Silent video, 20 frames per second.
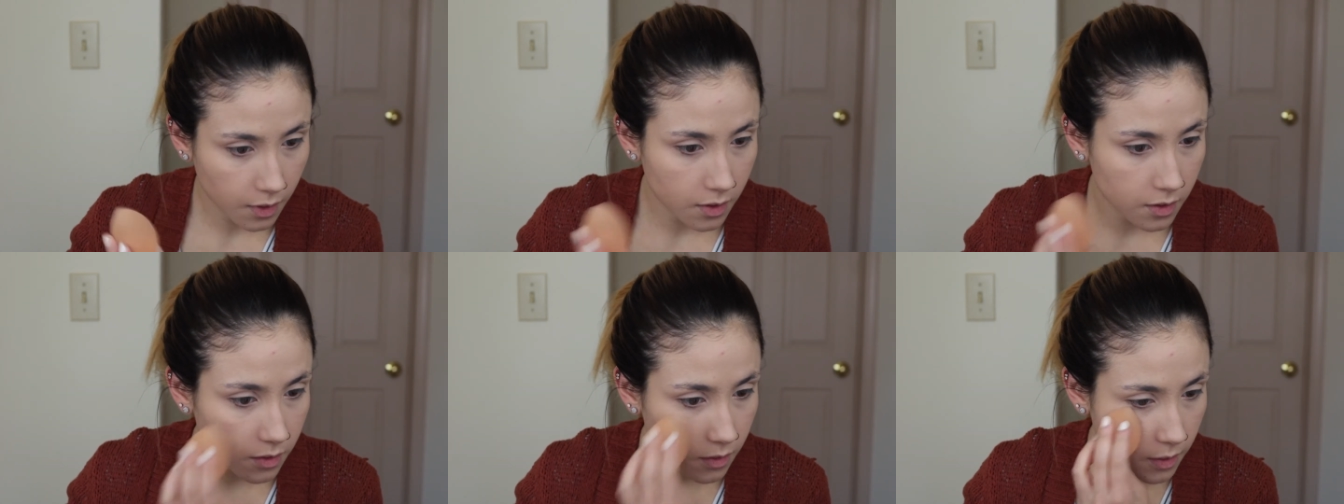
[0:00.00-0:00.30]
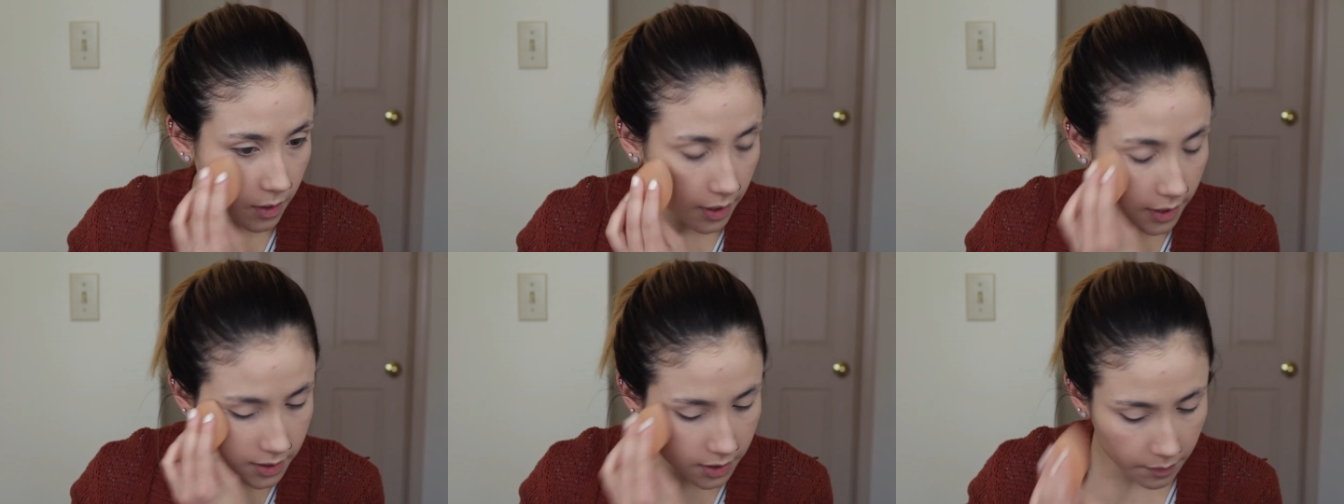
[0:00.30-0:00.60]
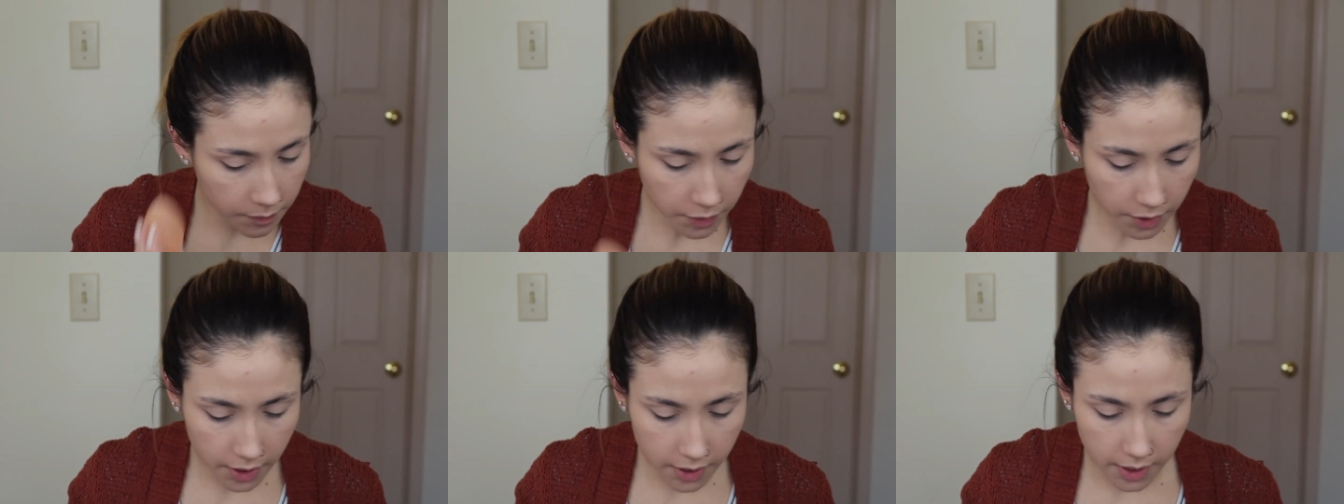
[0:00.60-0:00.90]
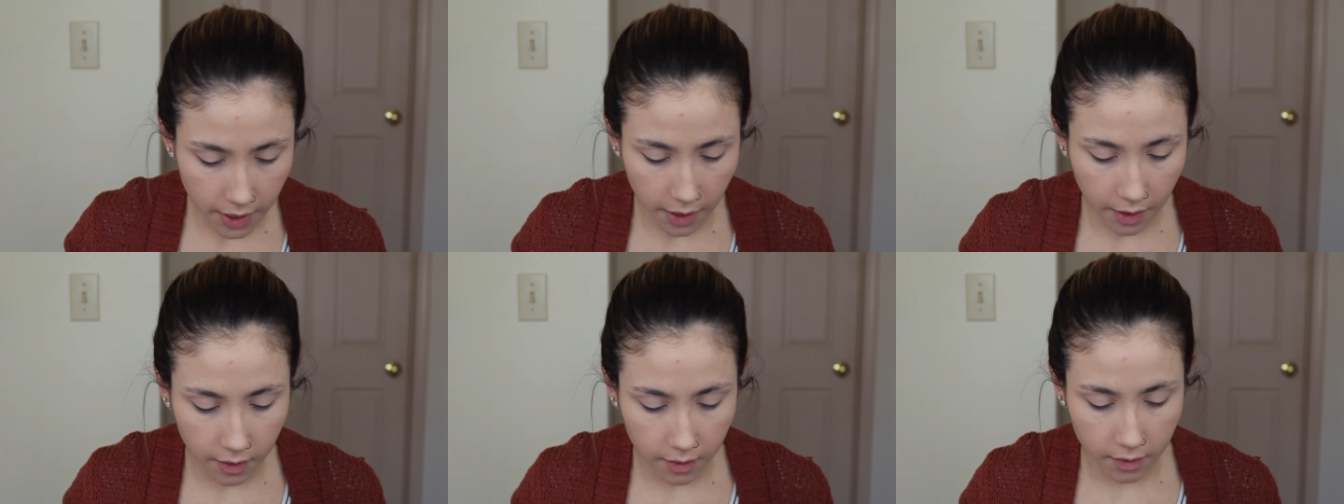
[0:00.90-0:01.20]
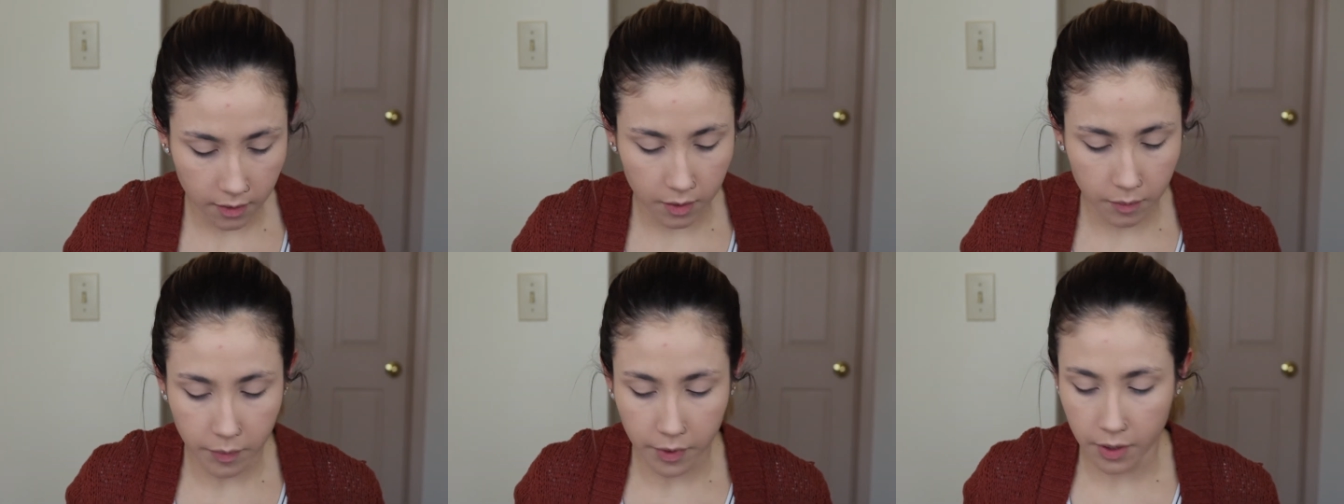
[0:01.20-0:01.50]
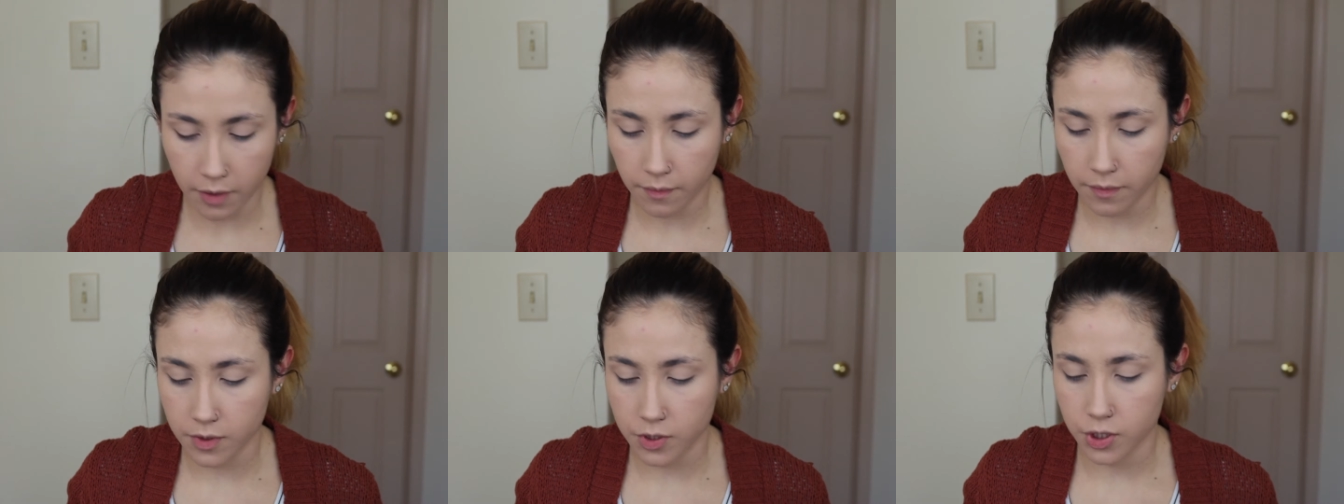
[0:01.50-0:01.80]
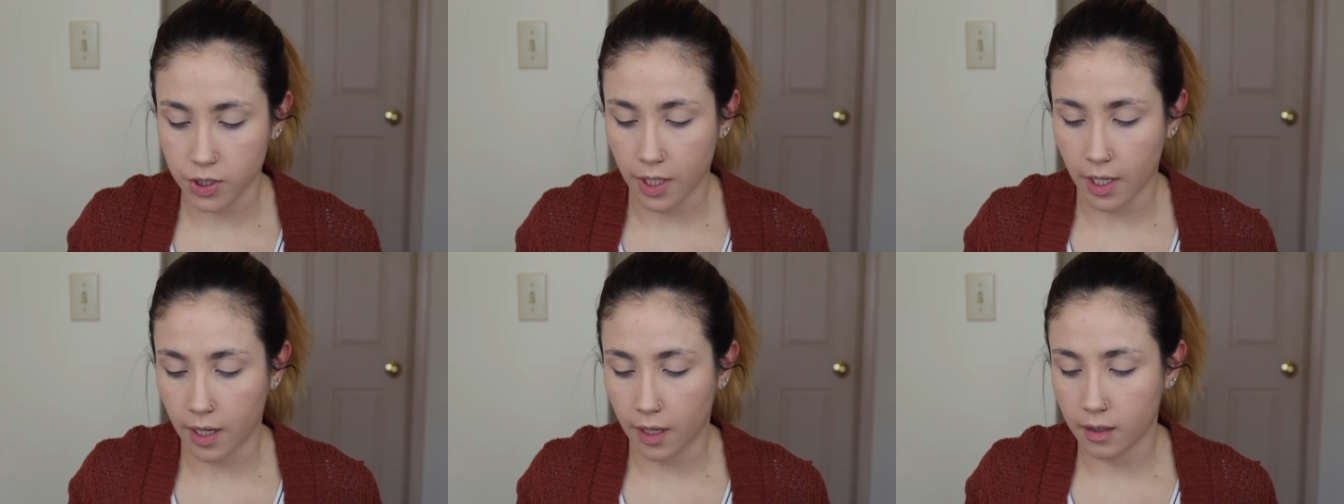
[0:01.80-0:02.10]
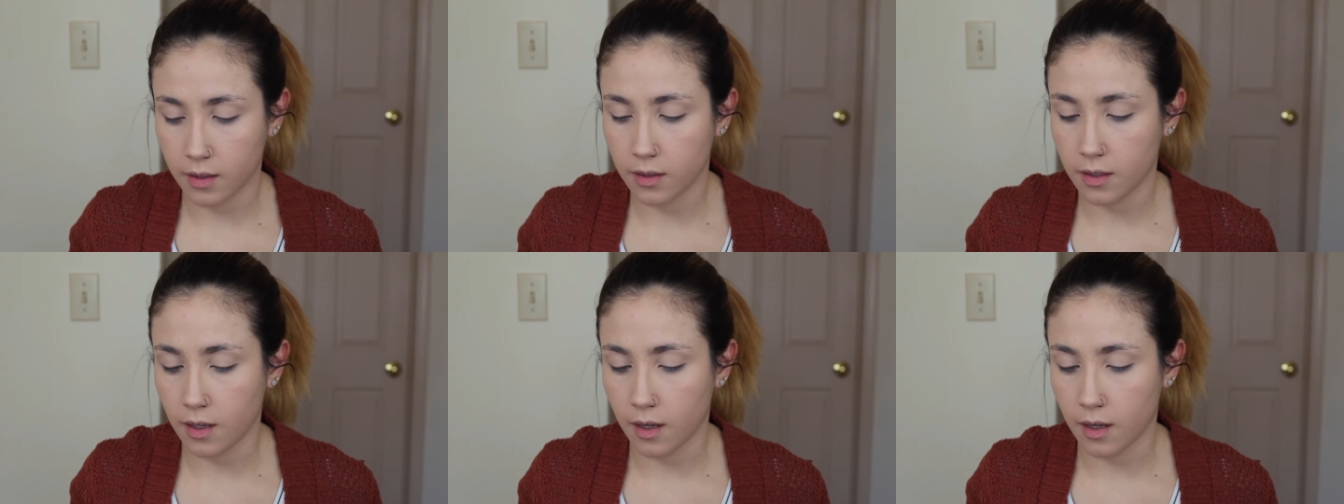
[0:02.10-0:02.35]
So next I'm going to take a little bit of the shade